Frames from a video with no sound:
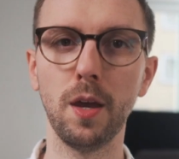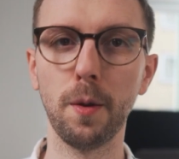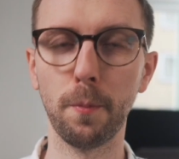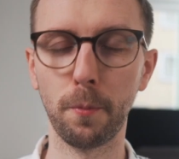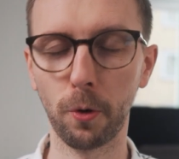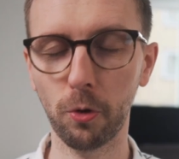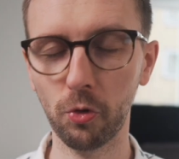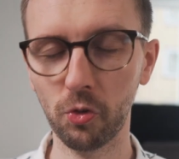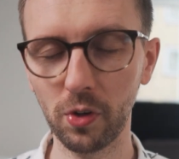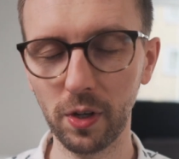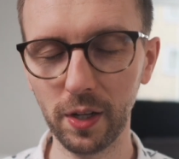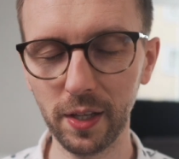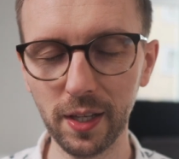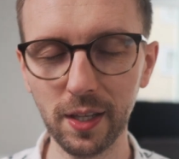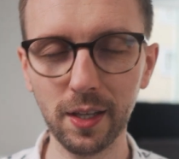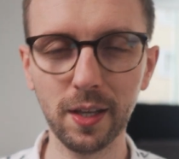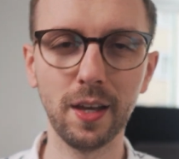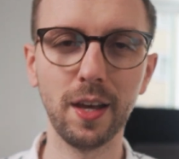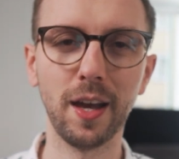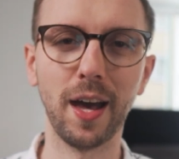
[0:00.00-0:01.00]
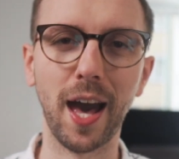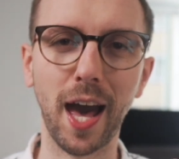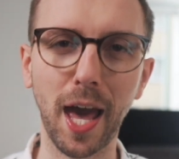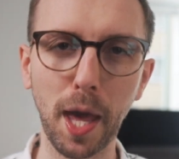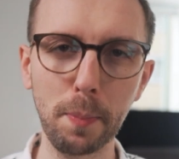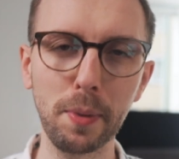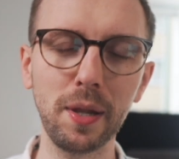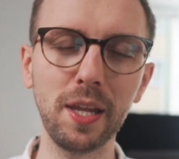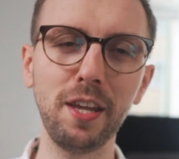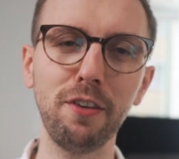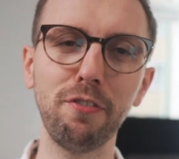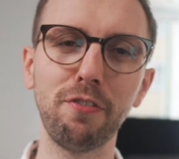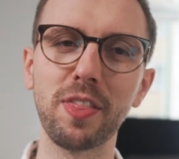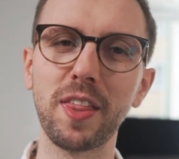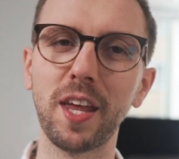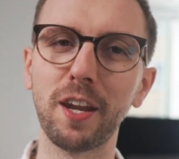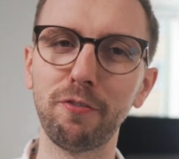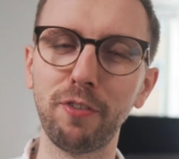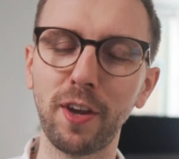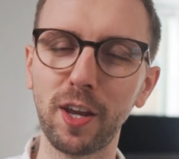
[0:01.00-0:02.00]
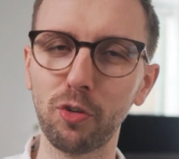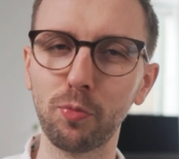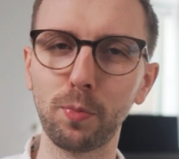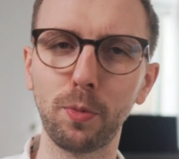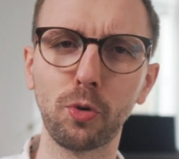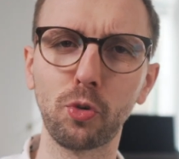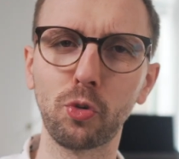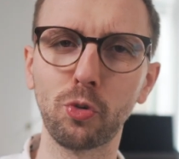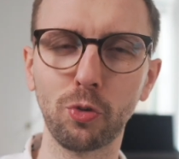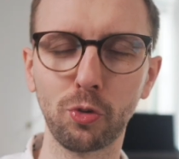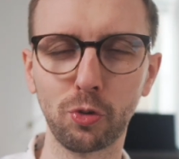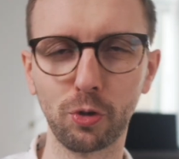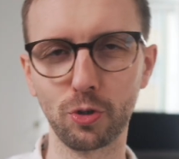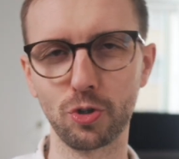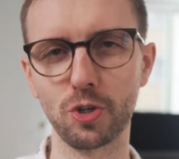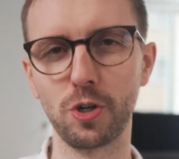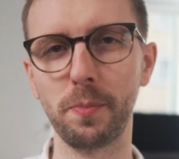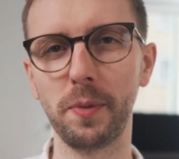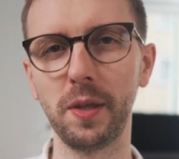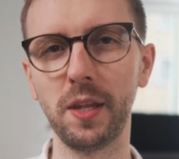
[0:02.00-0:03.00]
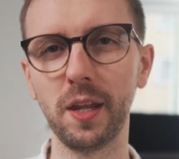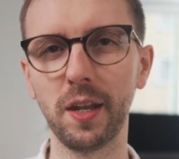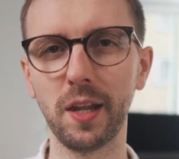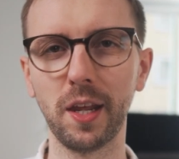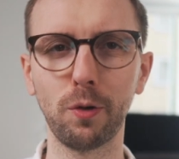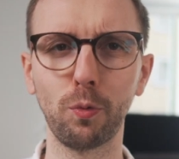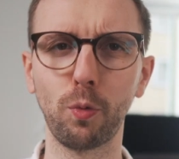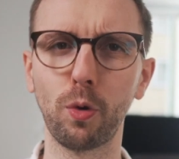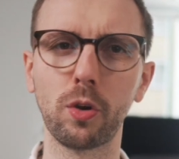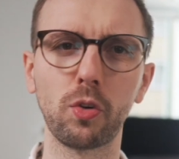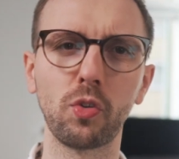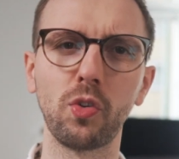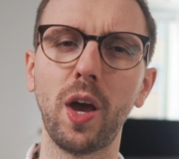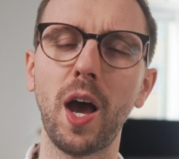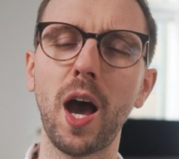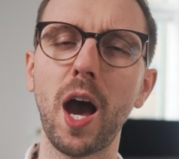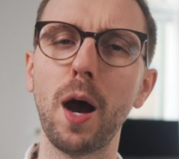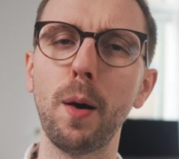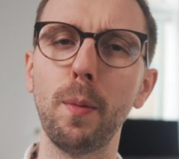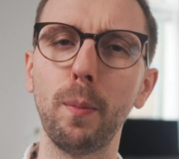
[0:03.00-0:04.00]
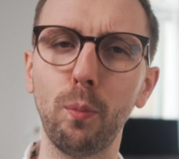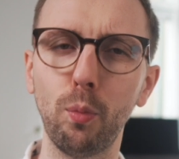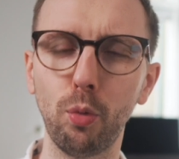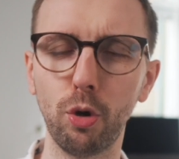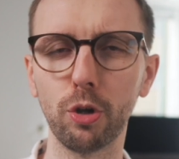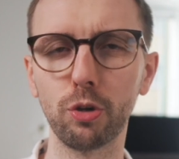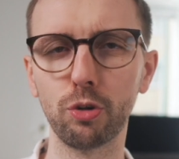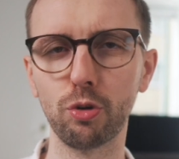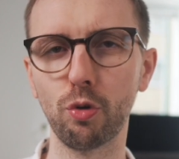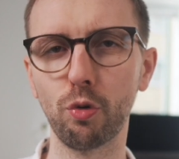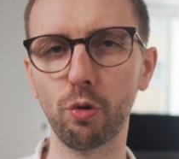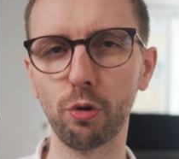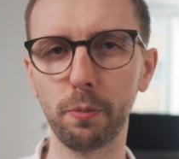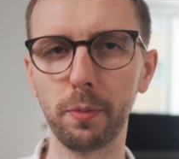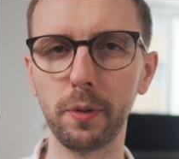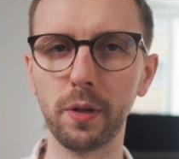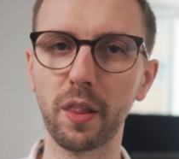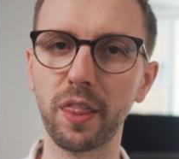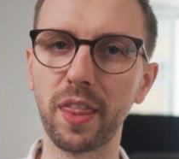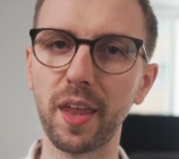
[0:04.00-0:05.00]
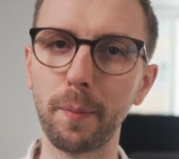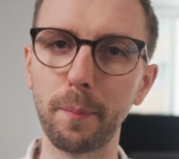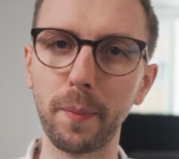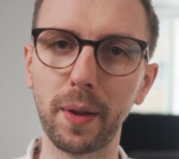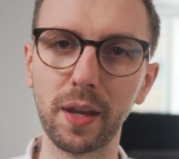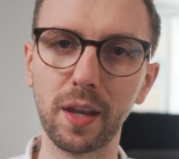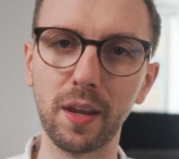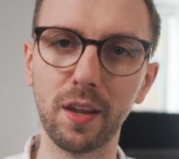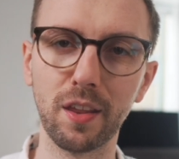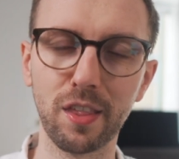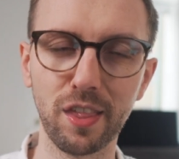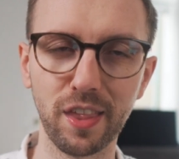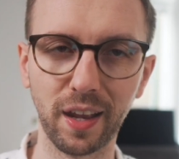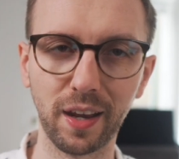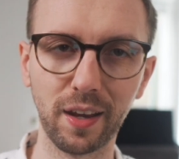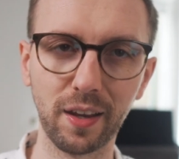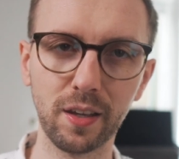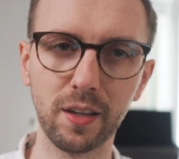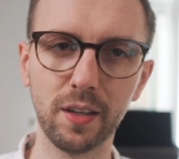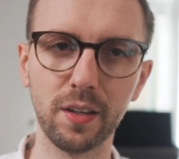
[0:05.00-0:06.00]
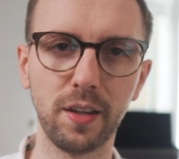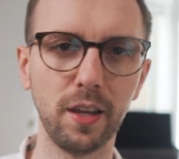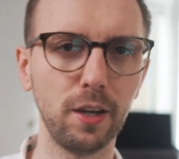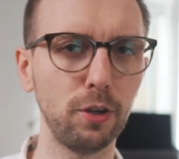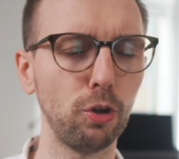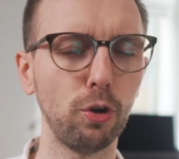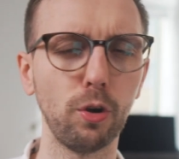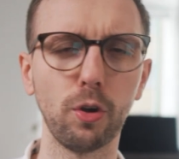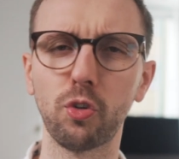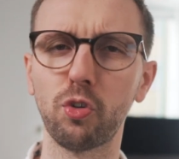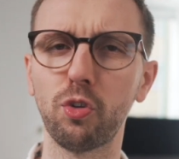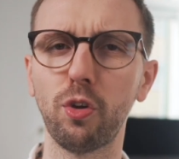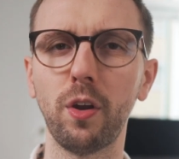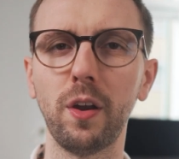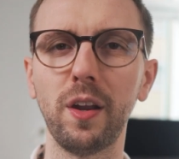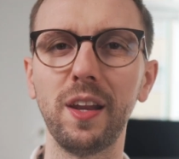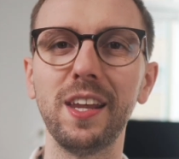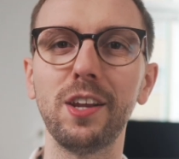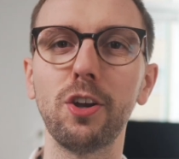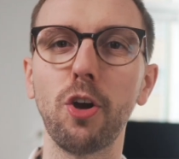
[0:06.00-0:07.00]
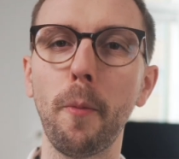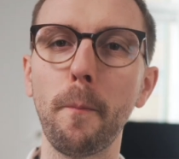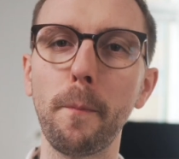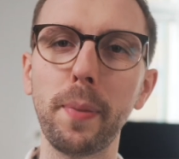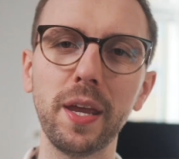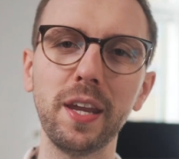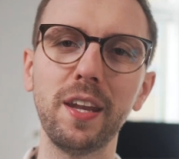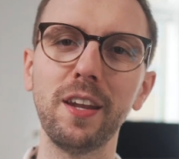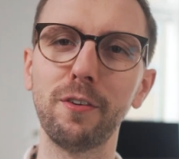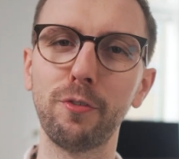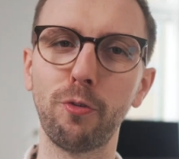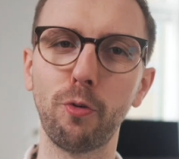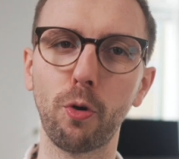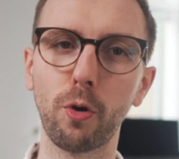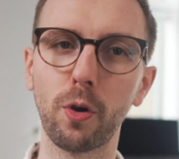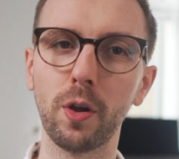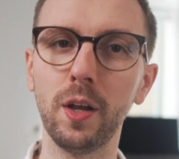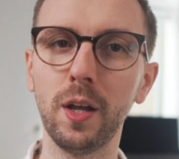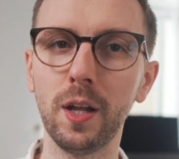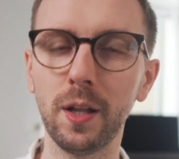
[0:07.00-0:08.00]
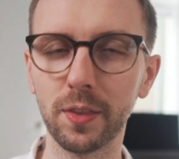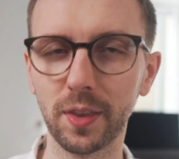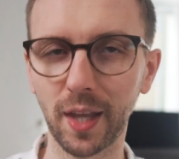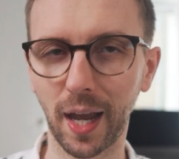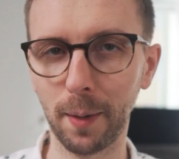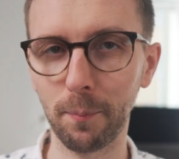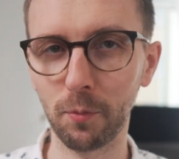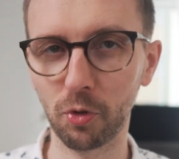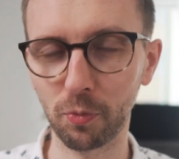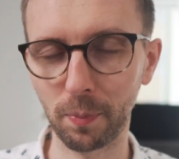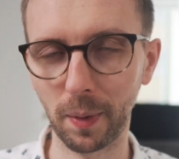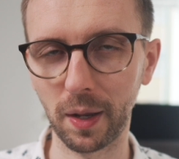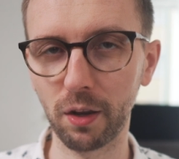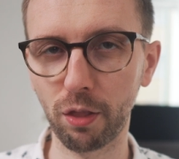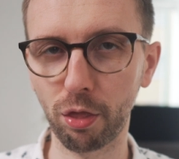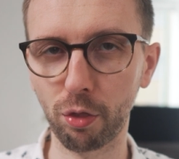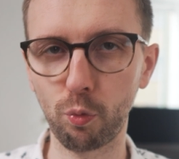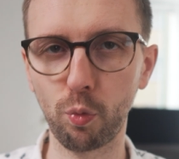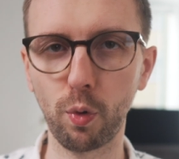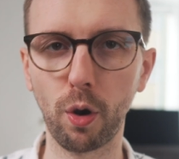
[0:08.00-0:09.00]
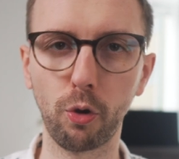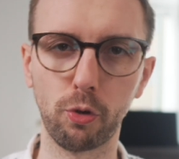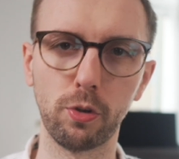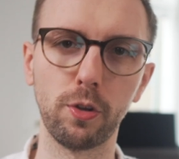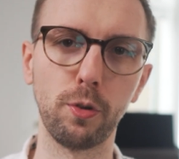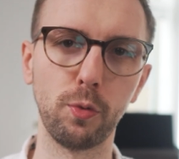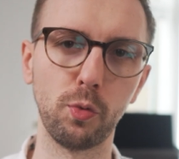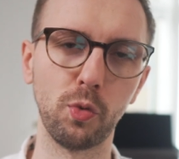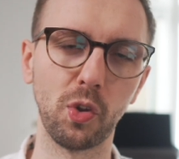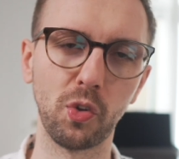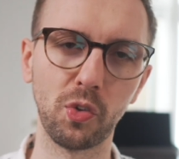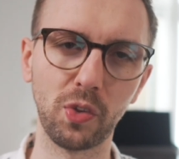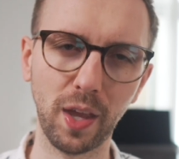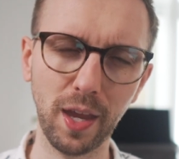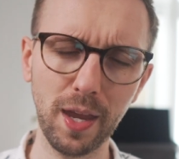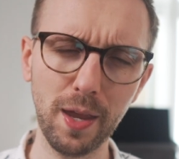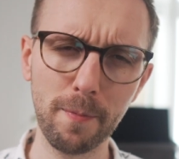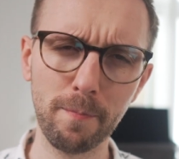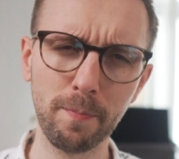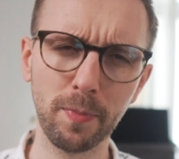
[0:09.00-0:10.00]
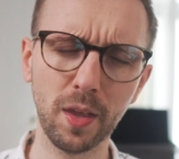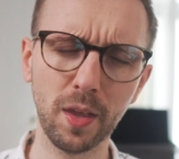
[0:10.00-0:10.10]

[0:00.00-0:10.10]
Personally, I believe that Facebook's social media networks are more durable than many think. TikTok is certainly competing for time spent throughout a user's day,